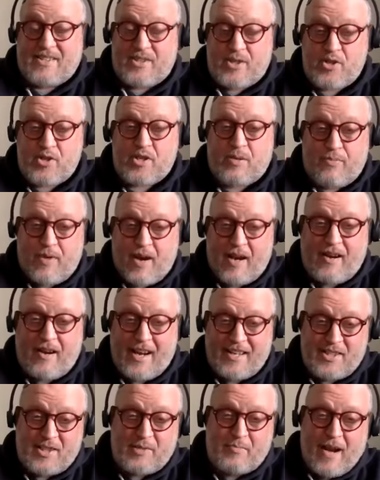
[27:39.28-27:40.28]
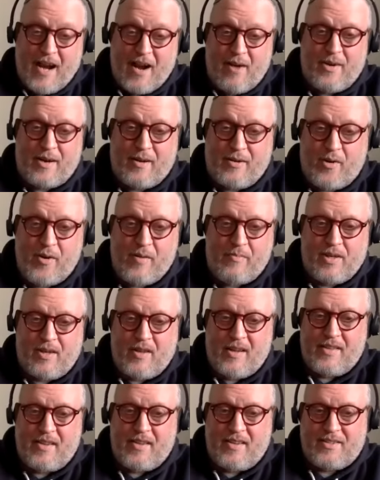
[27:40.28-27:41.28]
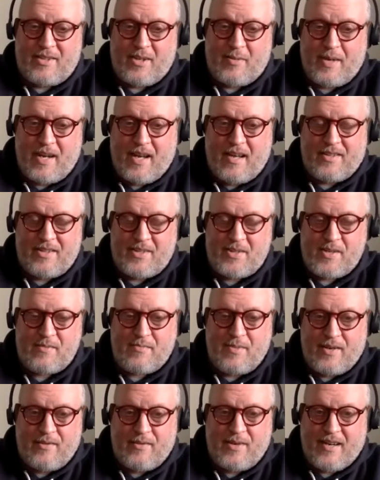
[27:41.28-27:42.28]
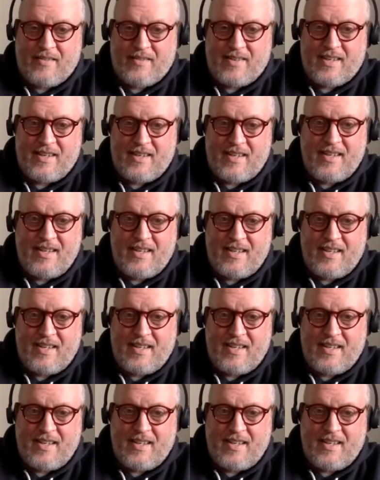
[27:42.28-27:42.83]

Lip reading: constitutional crisis, but I don't want to quibble on the terminology. But whatever.